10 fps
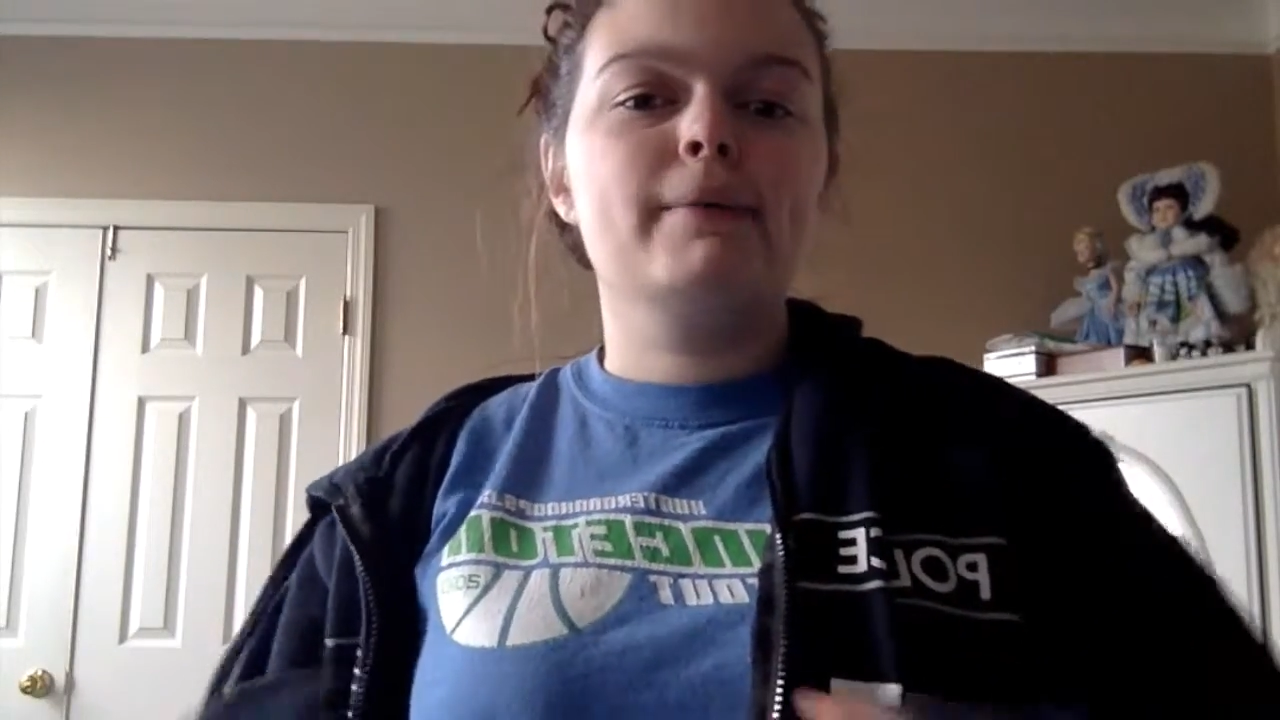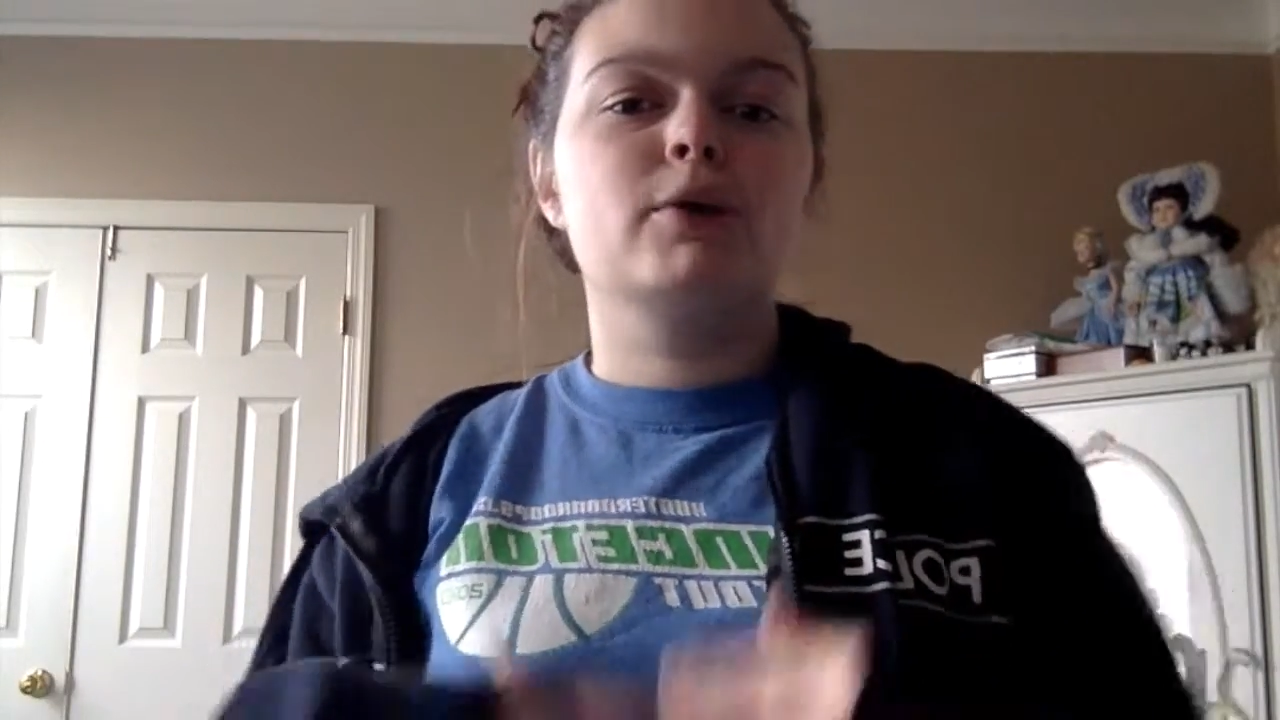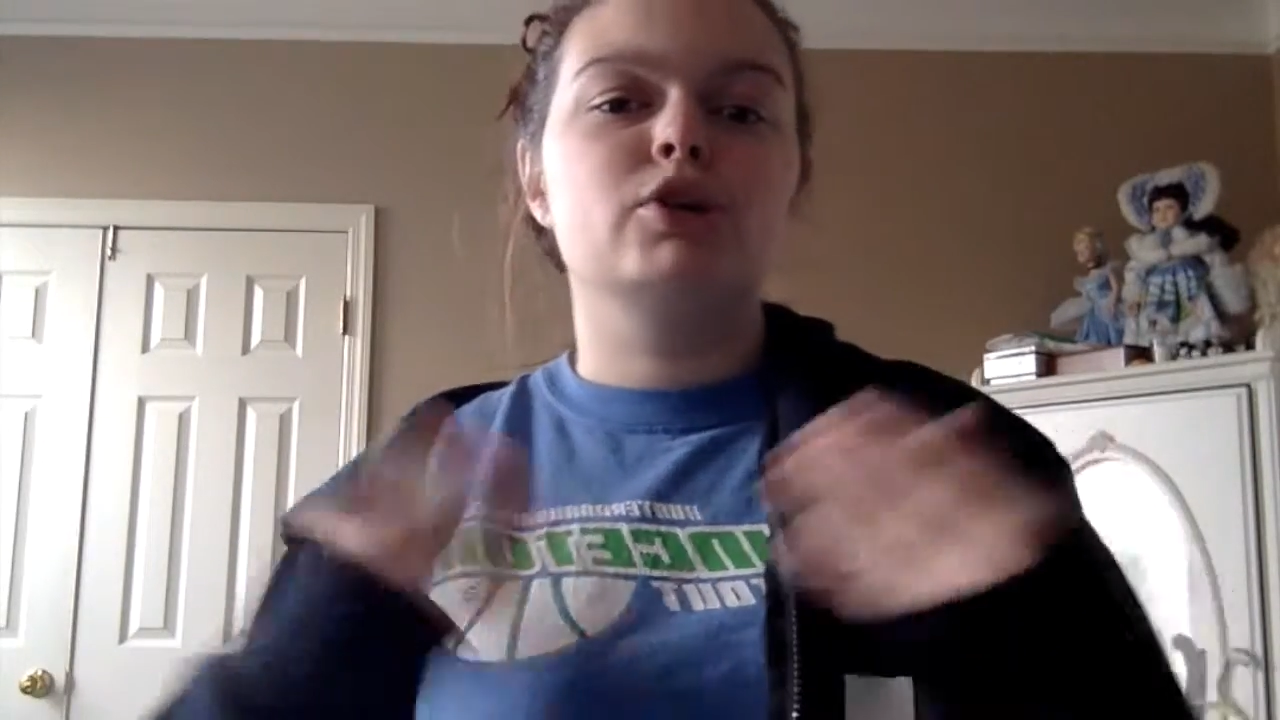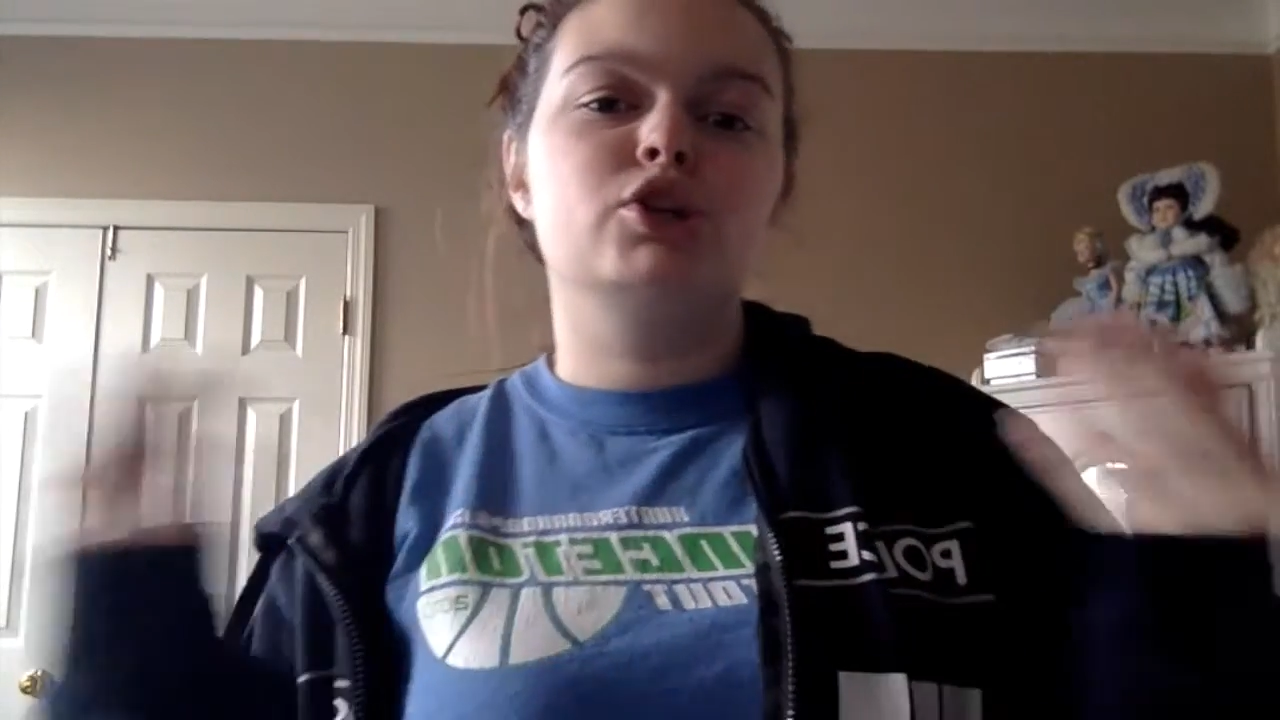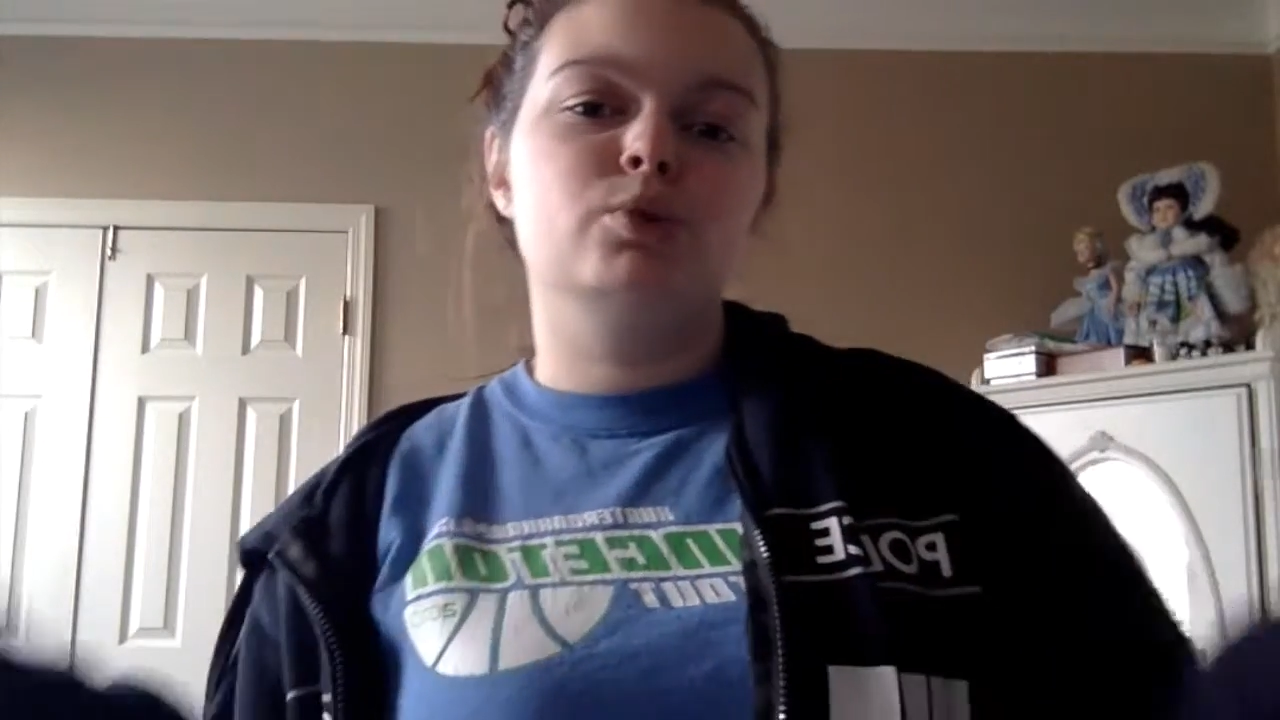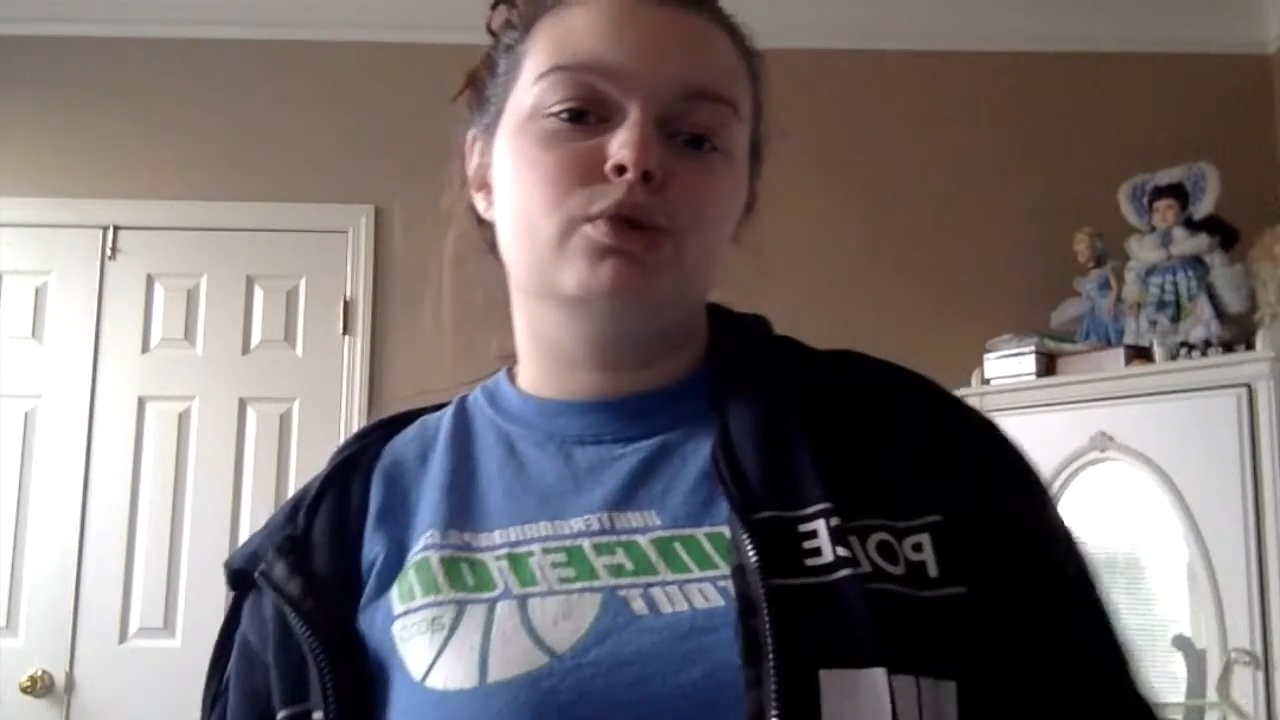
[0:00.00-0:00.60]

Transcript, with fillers: going to do